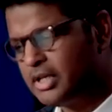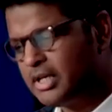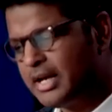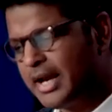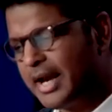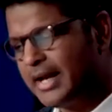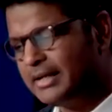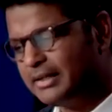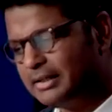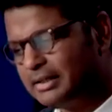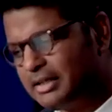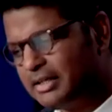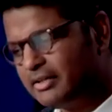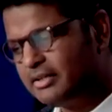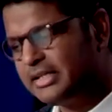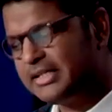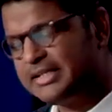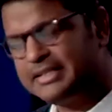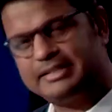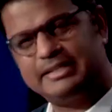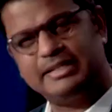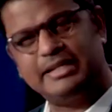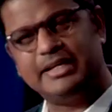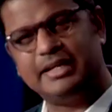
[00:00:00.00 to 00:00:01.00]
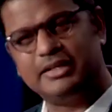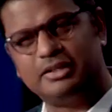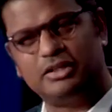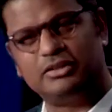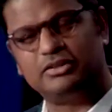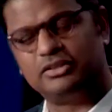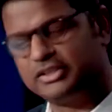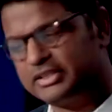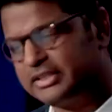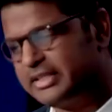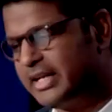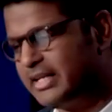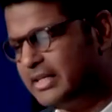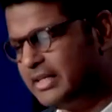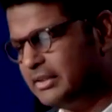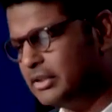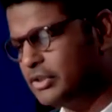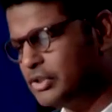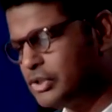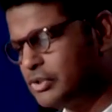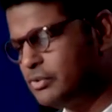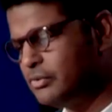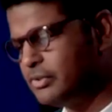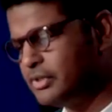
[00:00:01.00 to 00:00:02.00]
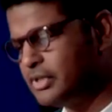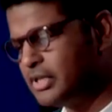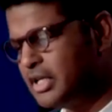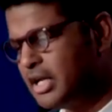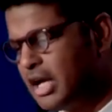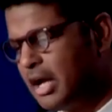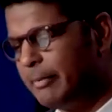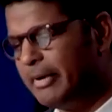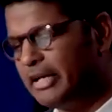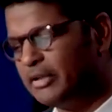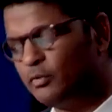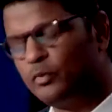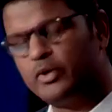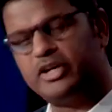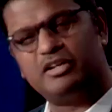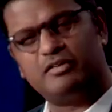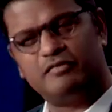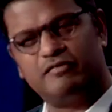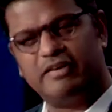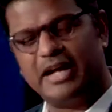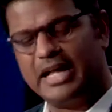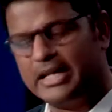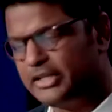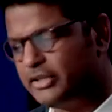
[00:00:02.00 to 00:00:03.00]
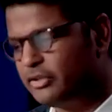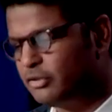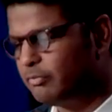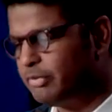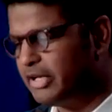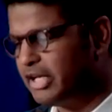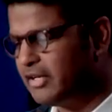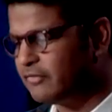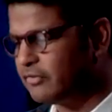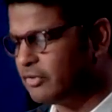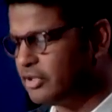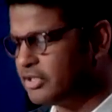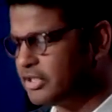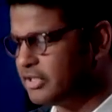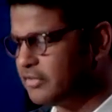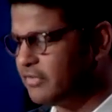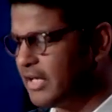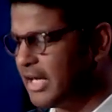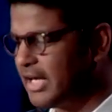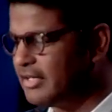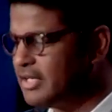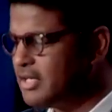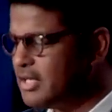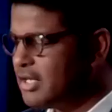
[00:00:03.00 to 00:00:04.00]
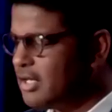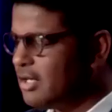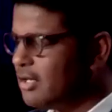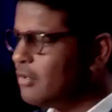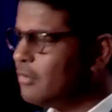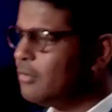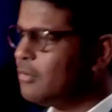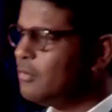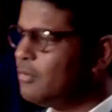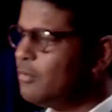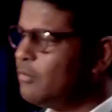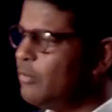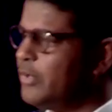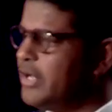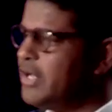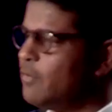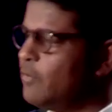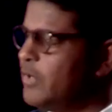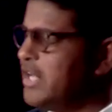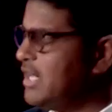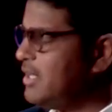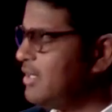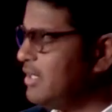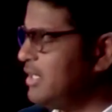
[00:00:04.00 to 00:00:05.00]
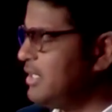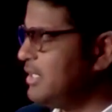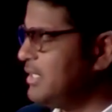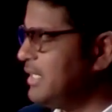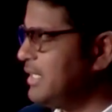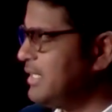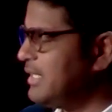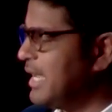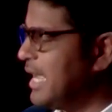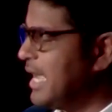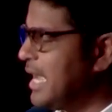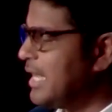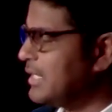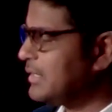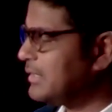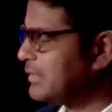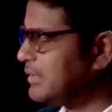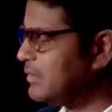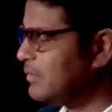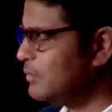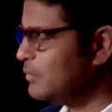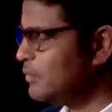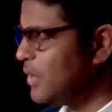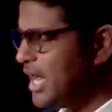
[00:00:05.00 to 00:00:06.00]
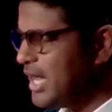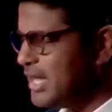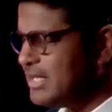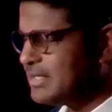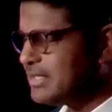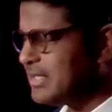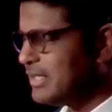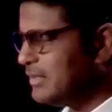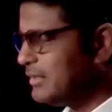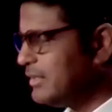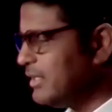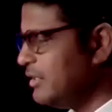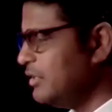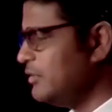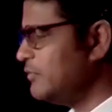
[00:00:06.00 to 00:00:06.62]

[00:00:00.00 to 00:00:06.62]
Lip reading: and clearly seeing and understanding the truth about where the value you pay for is divided. We could indeed ask, why is it that in